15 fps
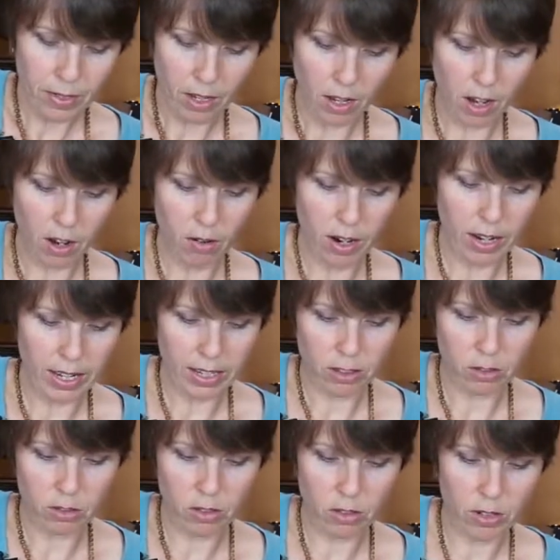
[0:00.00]
All right,
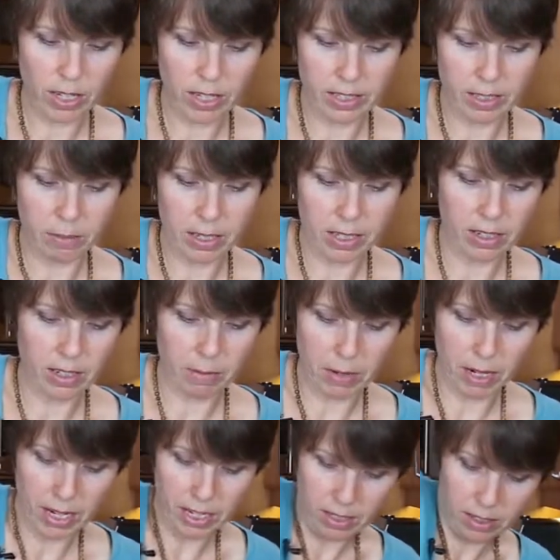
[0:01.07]
those ingredients mixed up
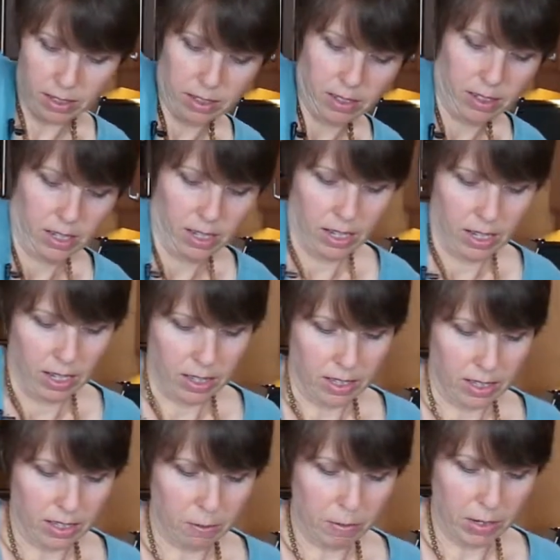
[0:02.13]
nice. The
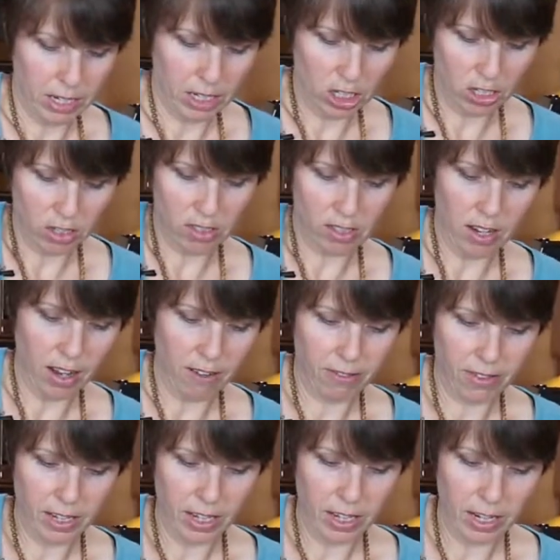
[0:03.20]
spinach is
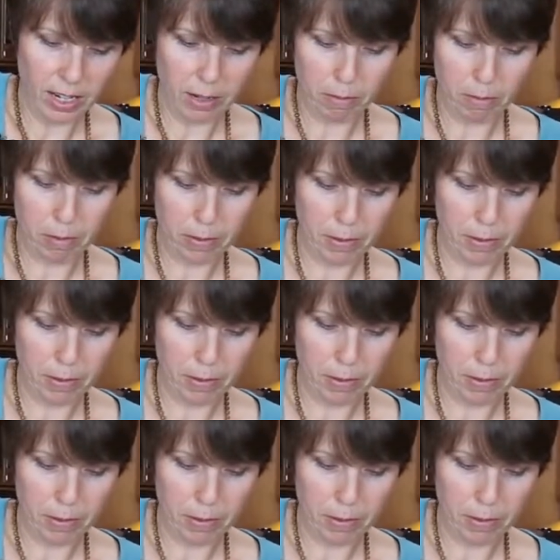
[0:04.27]
softening up.